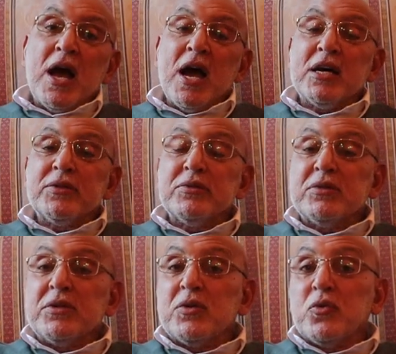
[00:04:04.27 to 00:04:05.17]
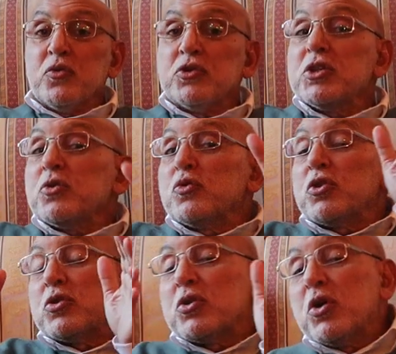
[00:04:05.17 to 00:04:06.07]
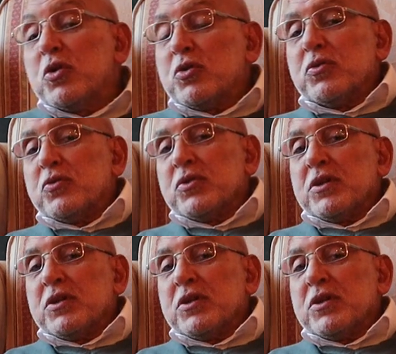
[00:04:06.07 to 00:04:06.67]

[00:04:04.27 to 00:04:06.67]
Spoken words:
And we don't know,